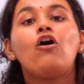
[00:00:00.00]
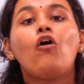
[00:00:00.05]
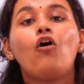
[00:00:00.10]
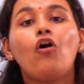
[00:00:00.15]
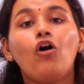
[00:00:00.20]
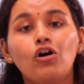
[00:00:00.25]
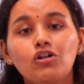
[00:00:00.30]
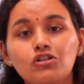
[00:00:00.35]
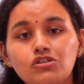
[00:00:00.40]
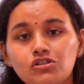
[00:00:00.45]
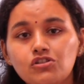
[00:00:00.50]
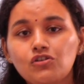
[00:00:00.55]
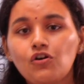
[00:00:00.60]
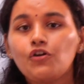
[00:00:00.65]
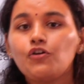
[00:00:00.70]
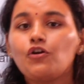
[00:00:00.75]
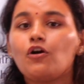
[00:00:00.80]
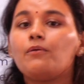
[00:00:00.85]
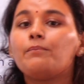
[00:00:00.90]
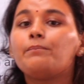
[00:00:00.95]
Also,
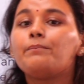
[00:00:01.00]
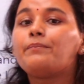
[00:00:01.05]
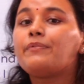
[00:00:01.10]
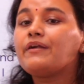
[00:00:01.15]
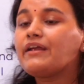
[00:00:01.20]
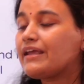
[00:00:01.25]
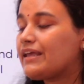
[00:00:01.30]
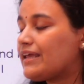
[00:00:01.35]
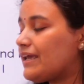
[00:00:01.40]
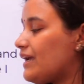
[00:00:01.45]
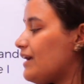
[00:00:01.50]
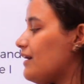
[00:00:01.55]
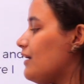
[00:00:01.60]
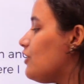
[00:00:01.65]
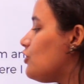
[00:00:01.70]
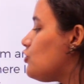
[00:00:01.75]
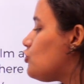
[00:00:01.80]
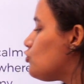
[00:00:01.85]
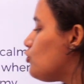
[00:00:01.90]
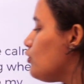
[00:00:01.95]
you're bringing
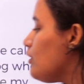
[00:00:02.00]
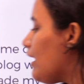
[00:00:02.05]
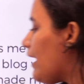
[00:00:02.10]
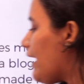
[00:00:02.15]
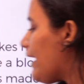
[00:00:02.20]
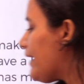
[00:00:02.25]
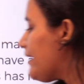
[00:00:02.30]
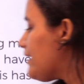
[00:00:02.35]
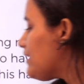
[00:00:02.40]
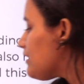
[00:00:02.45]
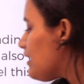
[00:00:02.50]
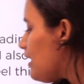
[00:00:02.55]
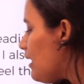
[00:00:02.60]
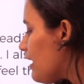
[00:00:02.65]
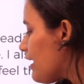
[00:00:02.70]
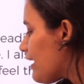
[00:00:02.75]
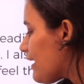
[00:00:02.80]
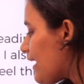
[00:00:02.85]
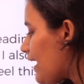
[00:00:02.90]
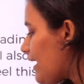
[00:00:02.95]
to light a
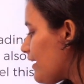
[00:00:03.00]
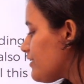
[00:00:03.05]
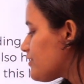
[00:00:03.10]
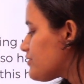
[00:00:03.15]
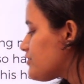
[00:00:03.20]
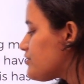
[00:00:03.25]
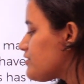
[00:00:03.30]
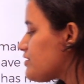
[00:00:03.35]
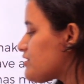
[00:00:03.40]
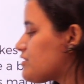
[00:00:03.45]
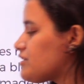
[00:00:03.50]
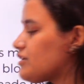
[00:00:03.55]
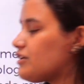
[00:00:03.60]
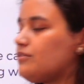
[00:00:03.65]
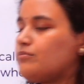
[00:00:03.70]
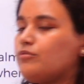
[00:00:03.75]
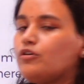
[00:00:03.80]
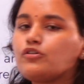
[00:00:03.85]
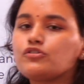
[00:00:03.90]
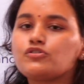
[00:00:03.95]
characteristic
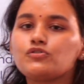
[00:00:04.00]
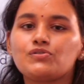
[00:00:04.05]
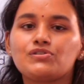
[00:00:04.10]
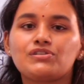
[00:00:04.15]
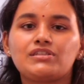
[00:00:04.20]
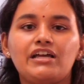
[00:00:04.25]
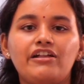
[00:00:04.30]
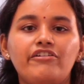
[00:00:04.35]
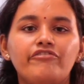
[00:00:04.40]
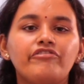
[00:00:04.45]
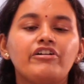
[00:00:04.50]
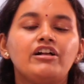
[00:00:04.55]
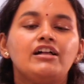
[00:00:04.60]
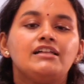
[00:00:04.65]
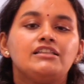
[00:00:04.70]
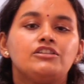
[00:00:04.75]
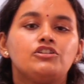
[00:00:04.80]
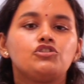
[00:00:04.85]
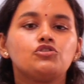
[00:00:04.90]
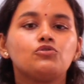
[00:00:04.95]
about yourself
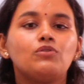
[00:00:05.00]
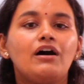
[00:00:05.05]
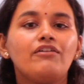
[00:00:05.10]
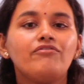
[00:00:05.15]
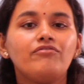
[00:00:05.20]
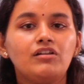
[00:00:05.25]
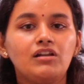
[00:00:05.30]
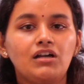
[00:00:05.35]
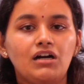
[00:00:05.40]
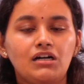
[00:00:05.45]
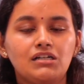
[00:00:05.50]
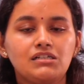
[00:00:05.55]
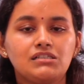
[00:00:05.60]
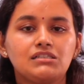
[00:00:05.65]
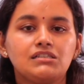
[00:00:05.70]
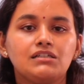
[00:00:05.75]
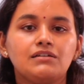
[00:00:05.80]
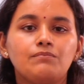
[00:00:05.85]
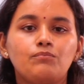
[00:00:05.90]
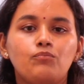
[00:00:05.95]
that you have learned
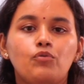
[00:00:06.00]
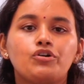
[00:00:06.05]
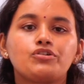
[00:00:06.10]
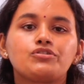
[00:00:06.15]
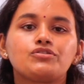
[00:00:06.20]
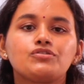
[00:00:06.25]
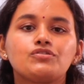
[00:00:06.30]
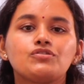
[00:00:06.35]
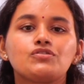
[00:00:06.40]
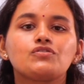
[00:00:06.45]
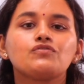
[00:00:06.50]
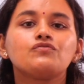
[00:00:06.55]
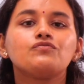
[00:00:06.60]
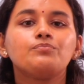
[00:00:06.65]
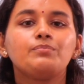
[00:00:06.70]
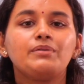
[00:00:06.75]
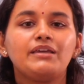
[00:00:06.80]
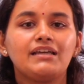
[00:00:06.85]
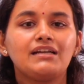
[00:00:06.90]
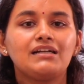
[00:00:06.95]
the importance
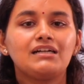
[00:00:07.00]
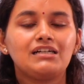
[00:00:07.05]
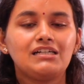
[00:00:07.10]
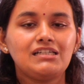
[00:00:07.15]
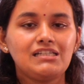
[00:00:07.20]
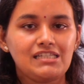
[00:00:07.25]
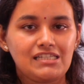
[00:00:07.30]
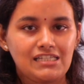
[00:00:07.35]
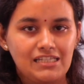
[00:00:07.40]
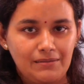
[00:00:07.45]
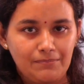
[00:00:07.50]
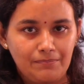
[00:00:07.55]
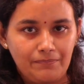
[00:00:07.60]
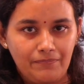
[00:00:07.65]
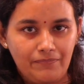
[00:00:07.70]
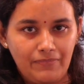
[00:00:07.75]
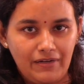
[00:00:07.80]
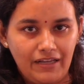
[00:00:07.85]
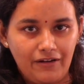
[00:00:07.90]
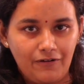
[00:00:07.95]
of being a team
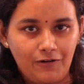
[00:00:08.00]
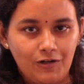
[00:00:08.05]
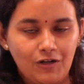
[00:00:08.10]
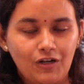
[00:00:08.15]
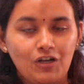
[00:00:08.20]
player.